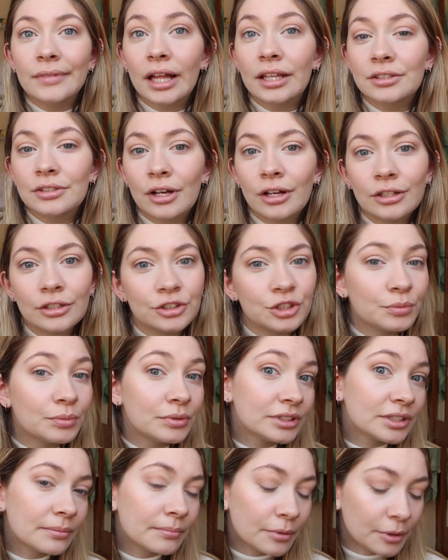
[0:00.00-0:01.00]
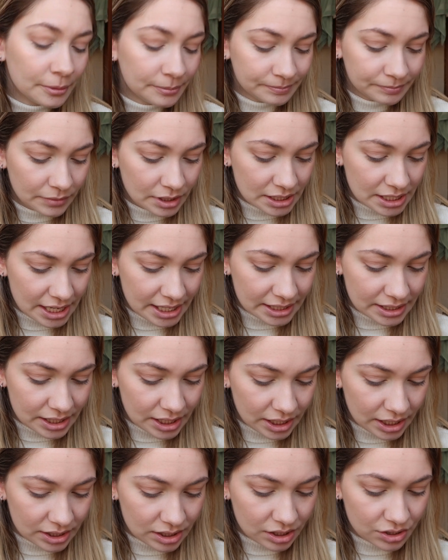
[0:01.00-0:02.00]
That's all, super simple, nice
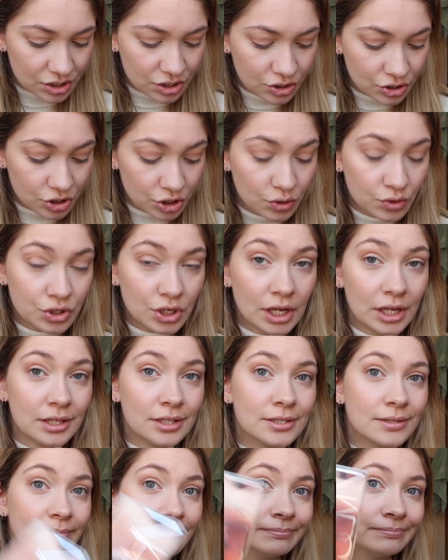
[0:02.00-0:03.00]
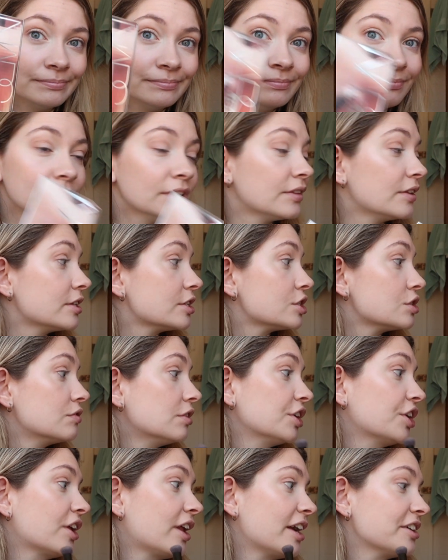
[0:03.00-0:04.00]
and easy, just 2 shades. This is a
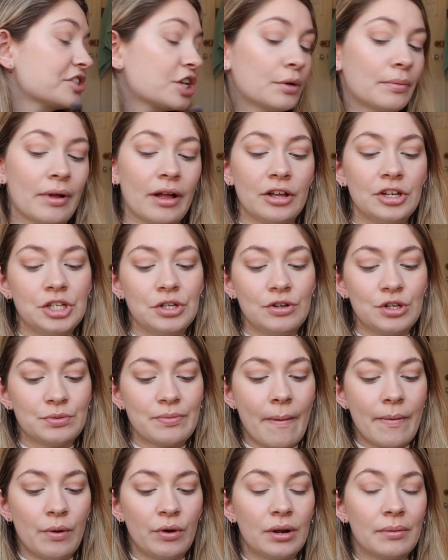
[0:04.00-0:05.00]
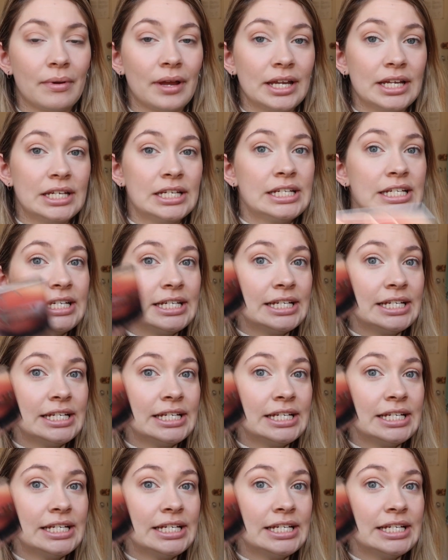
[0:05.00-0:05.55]
really good eyeshadow palette too. It's probably one of my